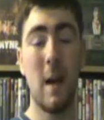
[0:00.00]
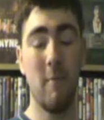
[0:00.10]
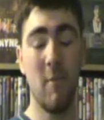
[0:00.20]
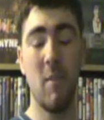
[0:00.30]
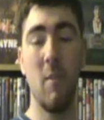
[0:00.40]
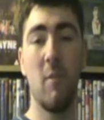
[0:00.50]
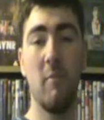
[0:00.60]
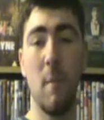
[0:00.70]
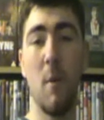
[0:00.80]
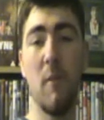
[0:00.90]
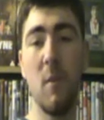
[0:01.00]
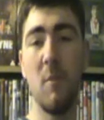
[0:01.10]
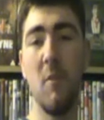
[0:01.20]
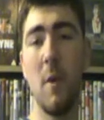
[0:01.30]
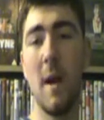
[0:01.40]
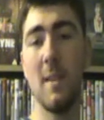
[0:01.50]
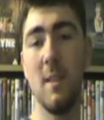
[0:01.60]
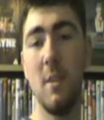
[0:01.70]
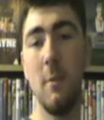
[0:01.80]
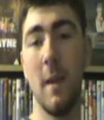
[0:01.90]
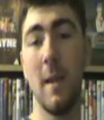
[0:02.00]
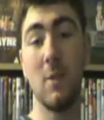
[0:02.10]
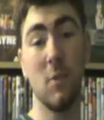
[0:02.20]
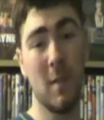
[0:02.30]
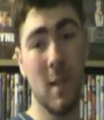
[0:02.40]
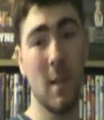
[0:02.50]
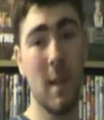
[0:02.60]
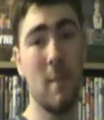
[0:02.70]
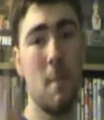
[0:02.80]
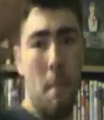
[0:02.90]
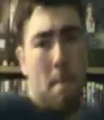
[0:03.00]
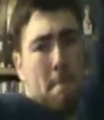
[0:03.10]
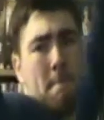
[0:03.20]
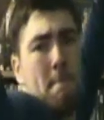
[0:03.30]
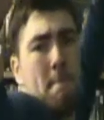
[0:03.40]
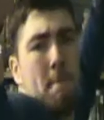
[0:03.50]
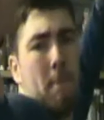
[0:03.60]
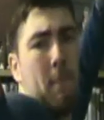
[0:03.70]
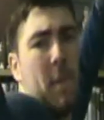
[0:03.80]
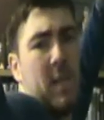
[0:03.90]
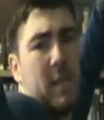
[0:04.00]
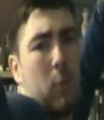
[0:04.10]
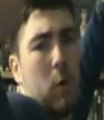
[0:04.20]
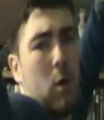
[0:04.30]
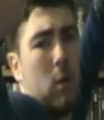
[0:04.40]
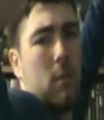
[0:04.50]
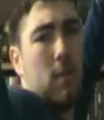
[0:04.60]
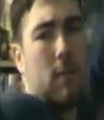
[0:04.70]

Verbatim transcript: I'll review 3 more films for you guys in the new year, so until then, peace out y'all.